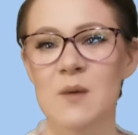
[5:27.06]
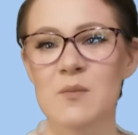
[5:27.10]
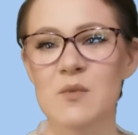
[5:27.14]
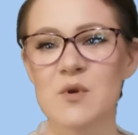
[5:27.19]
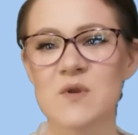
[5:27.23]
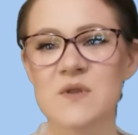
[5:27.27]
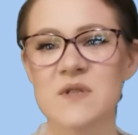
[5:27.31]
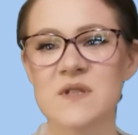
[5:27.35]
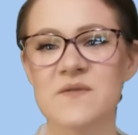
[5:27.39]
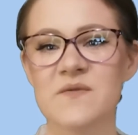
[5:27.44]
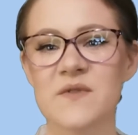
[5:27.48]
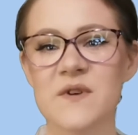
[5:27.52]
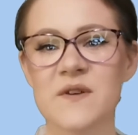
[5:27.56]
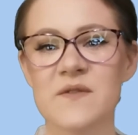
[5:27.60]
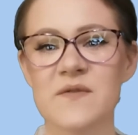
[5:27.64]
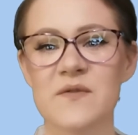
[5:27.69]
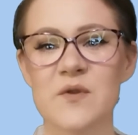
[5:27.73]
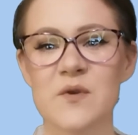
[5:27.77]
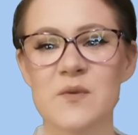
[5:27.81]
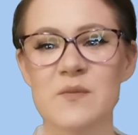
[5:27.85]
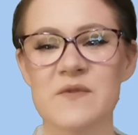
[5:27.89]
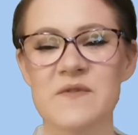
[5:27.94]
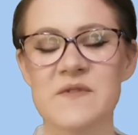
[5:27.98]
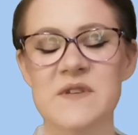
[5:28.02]
A more severe
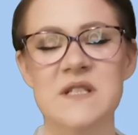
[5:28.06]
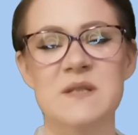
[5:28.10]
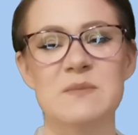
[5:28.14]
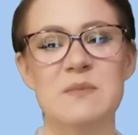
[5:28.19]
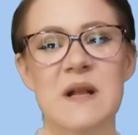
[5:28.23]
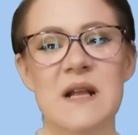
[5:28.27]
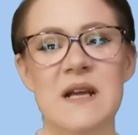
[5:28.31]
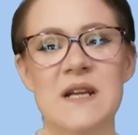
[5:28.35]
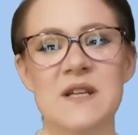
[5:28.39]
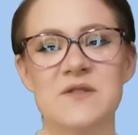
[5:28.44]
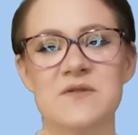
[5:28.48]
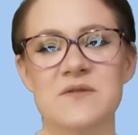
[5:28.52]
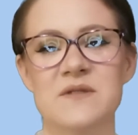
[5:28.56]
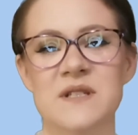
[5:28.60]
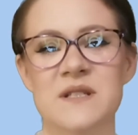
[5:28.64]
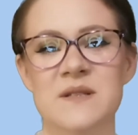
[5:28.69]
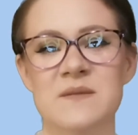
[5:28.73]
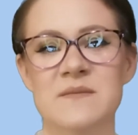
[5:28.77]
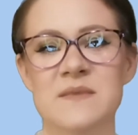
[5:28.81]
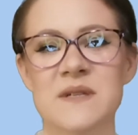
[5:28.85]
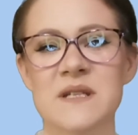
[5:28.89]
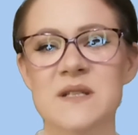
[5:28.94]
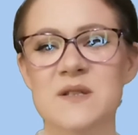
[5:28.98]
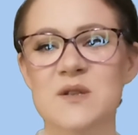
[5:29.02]
form of this
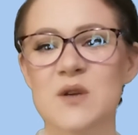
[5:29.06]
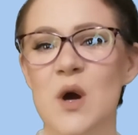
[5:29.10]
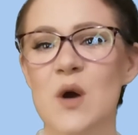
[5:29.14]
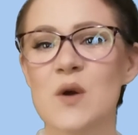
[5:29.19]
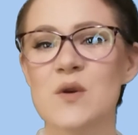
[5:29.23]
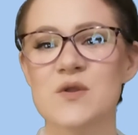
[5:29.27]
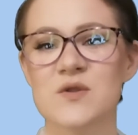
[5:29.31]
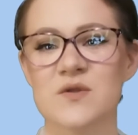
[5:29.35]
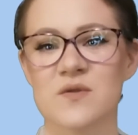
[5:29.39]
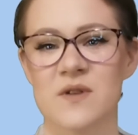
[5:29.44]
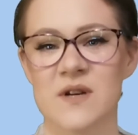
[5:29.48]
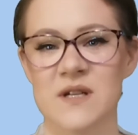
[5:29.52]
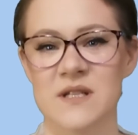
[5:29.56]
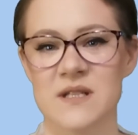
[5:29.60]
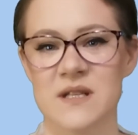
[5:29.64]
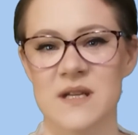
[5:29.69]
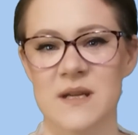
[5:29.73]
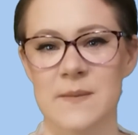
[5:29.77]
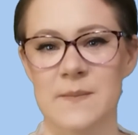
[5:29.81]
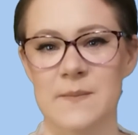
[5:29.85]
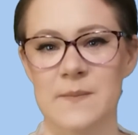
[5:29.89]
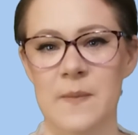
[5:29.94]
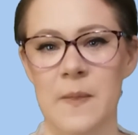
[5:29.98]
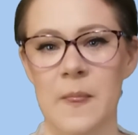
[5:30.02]
plagiarism is
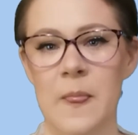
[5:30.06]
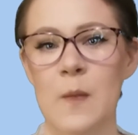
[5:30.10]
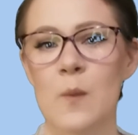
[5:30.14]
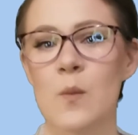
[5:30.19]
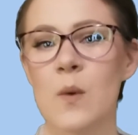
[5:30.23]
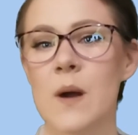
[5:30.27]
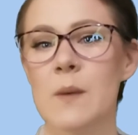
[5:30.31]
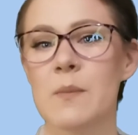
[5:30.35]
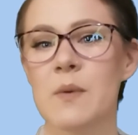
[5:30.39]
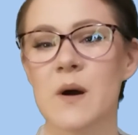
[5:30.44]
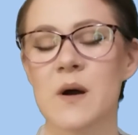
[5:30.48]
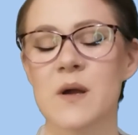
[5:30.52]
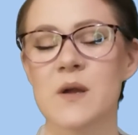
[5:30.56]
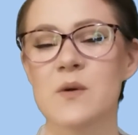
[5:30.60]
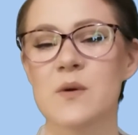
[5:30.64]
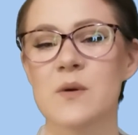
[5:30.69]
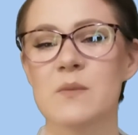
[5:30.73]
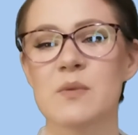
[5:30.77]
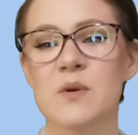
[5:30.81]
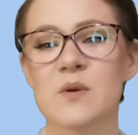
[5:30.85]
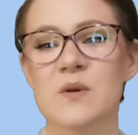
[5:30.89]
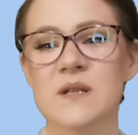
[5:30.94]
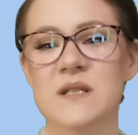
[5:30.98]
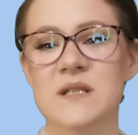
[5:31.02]
ghostwriting, whereby you
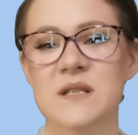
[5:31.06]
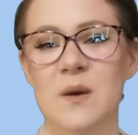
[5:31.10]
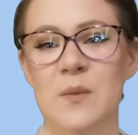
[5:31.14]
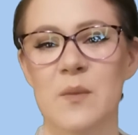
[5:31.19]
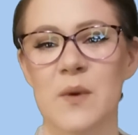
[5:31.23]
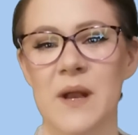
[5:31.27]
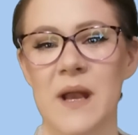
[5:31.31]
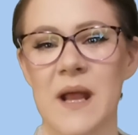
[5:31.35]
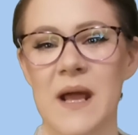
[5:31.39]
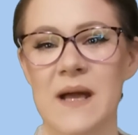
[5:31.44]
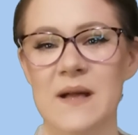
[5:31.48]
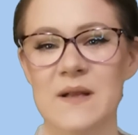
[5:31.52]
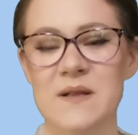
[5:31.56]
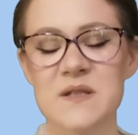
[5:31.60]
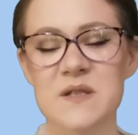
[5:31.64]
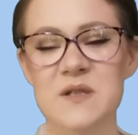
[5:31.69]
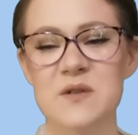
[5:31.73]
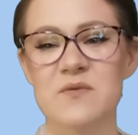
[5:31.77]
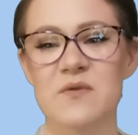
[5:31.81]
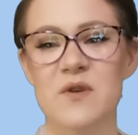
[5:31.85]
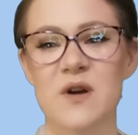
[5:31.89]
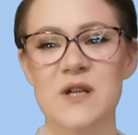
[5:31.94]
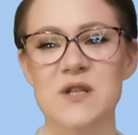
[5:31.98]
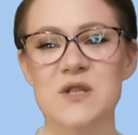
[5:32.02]
employ someone else
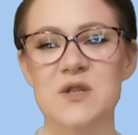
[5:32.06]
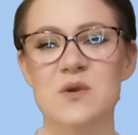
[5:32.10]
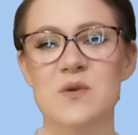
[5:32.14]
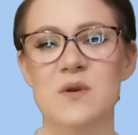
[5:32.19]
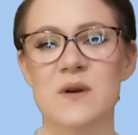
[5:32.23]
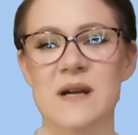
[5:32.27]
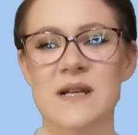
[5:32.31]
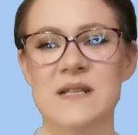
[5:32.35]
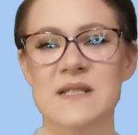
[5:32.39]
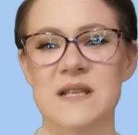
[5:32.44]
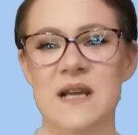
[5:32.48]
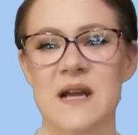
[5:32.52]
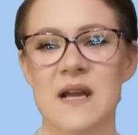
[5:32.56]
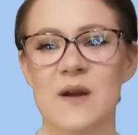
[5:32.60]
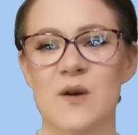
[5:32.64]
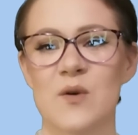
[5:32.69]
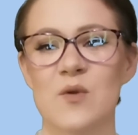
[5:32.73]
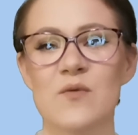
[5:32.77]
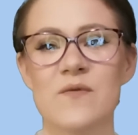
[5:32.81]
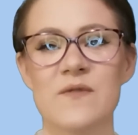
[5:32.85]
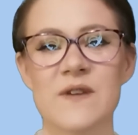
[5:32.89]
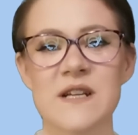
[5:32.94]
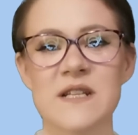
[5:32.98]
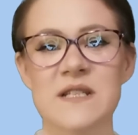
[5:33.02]
to write your essay
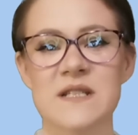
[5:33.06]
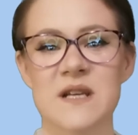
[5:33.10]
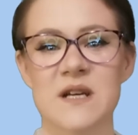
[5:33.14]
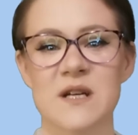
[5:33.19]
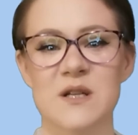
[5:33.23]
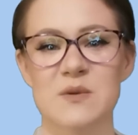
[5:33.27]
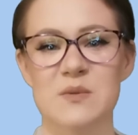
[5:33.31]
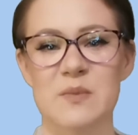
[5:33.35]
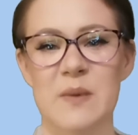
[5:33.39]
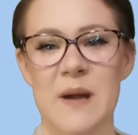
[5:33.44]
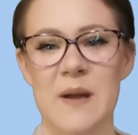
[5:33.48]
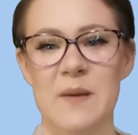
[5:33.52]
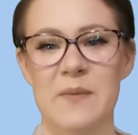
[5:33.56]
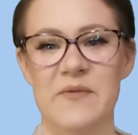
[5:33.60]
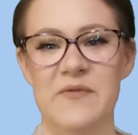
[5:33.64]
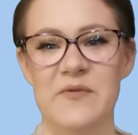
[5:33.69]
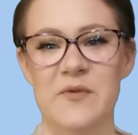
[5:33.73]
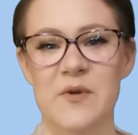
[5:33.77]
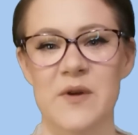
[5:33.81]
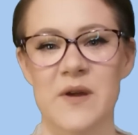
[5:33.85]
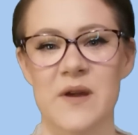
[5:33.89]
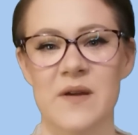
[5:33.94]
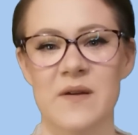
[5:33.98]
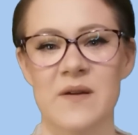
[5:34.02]
or research paper
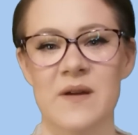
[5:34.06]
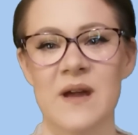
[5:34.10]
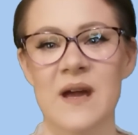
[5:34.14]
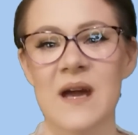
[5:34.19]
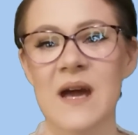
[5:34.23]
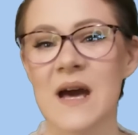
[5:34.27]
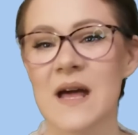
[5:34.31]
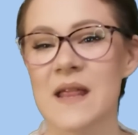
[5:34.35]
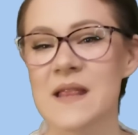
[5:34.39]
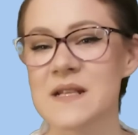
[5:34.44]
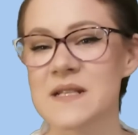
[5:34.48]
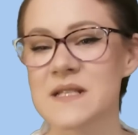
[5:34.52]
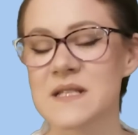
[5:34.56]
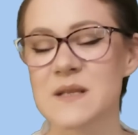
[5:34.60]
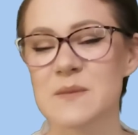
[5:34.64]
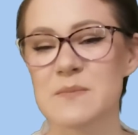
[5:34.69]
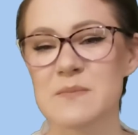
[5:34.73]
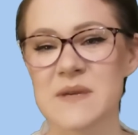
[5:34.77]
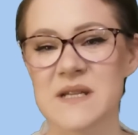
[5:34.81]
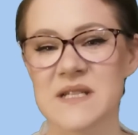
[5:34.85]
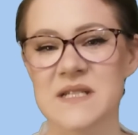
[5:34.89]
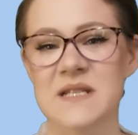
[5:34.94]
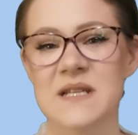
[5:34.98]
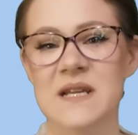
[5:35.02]
for you and then
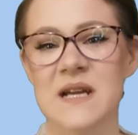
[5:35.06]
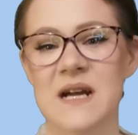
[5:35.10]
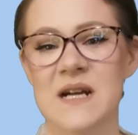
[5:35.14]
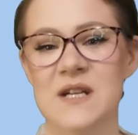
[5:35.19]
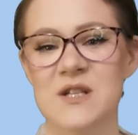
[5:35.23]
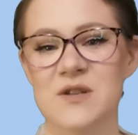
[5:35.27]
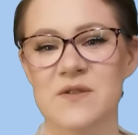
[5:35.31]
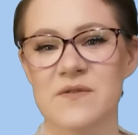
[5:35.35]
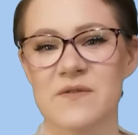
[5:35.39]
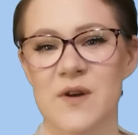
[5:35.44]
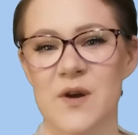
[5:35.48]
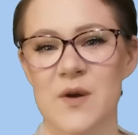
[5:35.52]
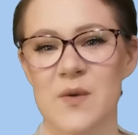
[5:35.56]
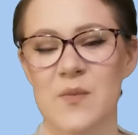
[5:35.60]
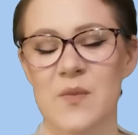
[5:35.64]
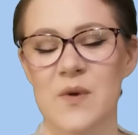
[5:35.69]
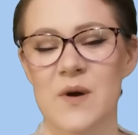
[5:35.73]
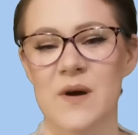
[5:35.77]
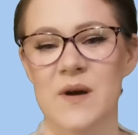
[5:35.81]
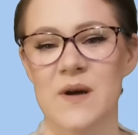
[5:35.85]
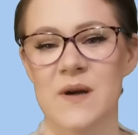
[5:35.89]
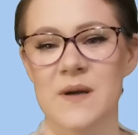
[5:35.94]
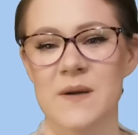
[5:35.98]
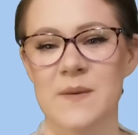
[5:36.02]
submit it as your own
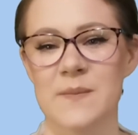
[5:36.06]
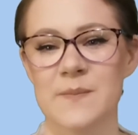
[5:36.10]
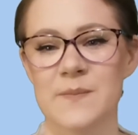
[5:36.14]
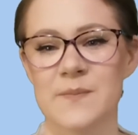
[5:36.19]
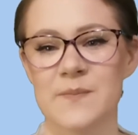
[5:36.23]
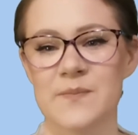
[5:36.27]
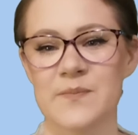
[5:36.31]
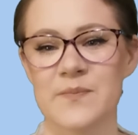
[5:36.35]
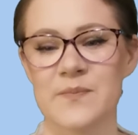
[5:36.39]
work.